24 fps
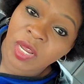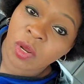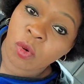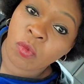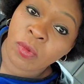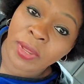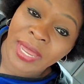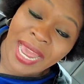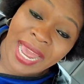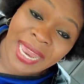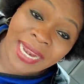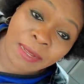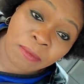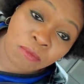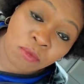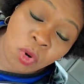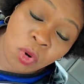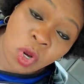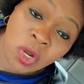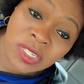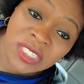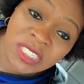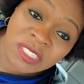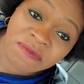We are the
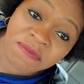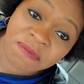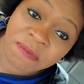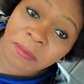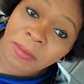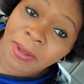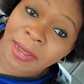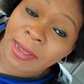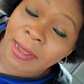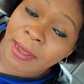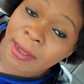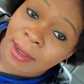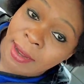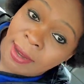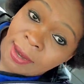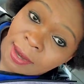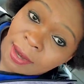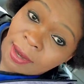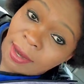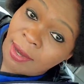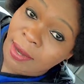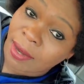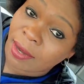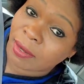most,
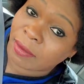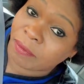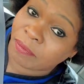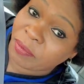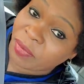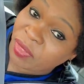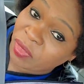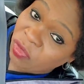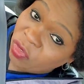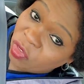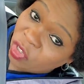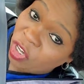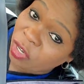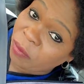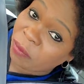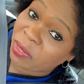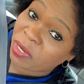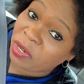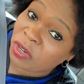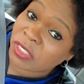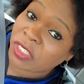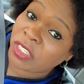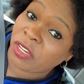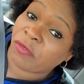not
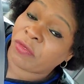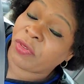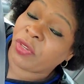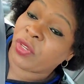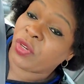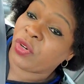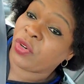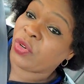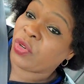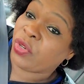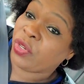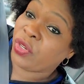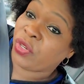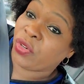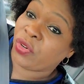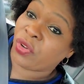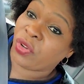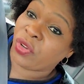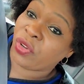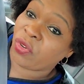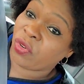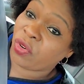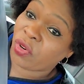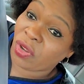because of you
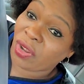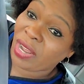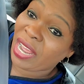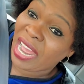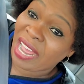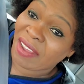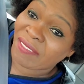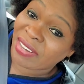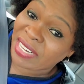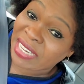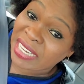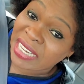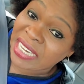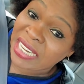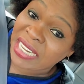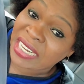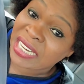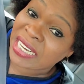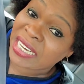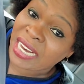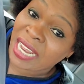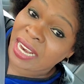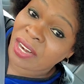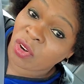don't have a
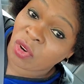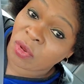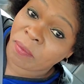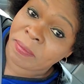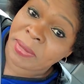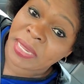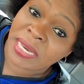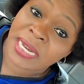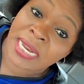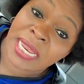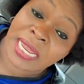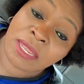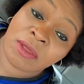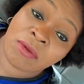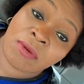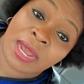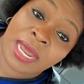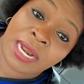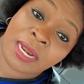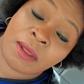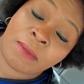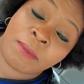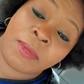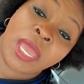degree, that don't mean that you
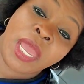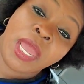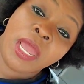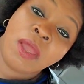are dumb.